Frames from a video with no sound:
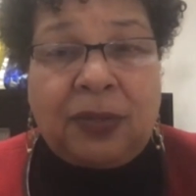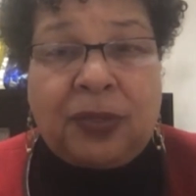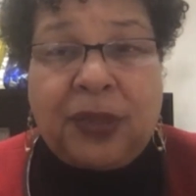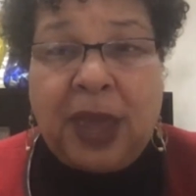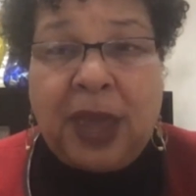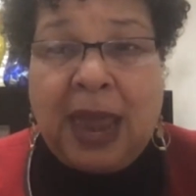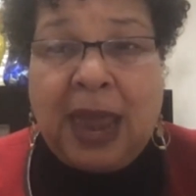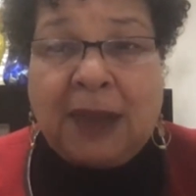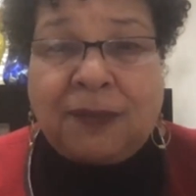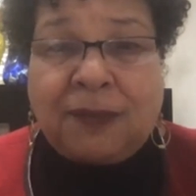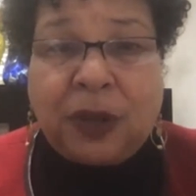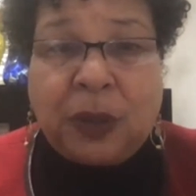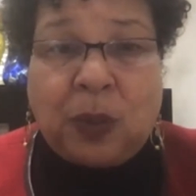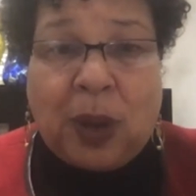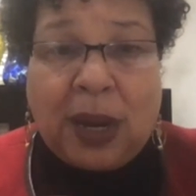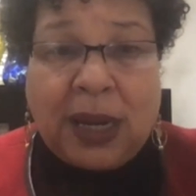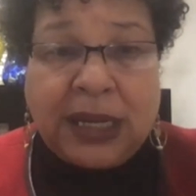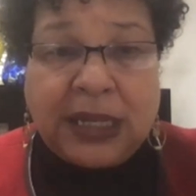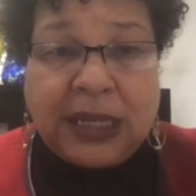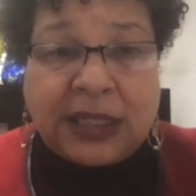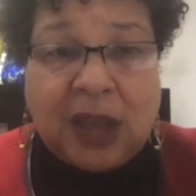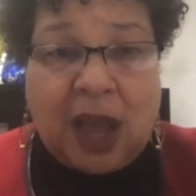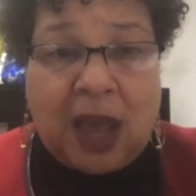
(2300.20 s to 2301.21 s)

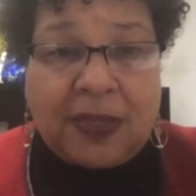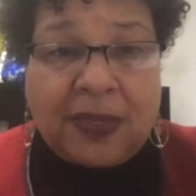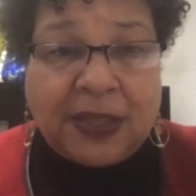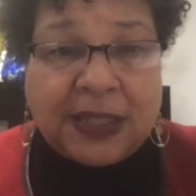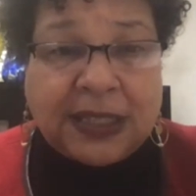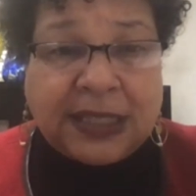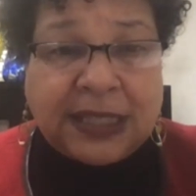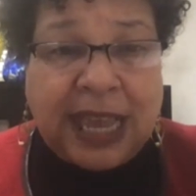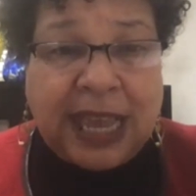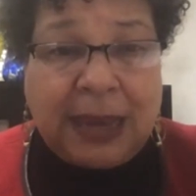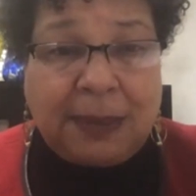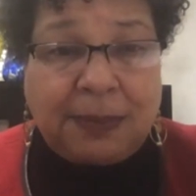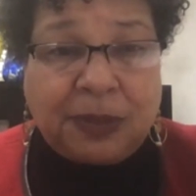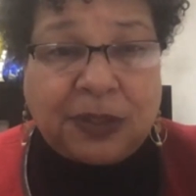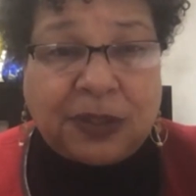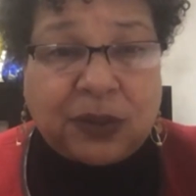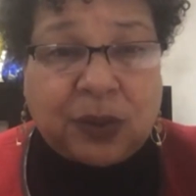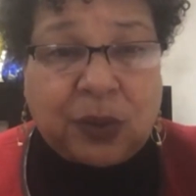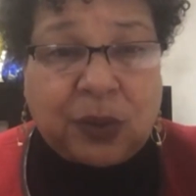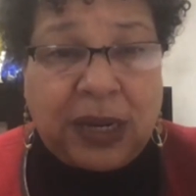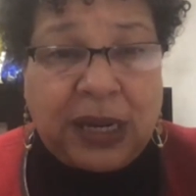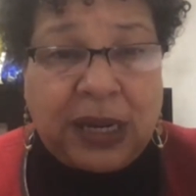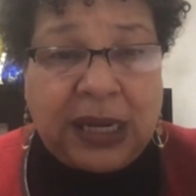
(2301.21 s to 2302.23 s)
everyone is on the same
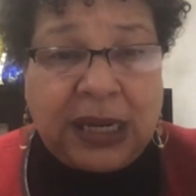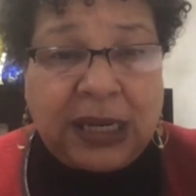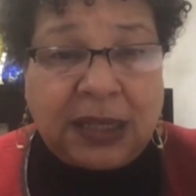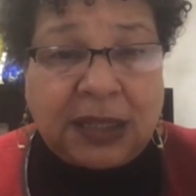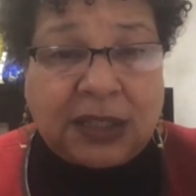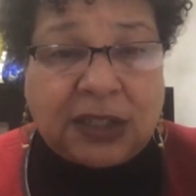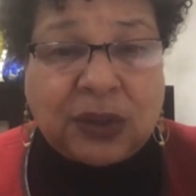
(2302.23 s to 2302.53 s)
screen.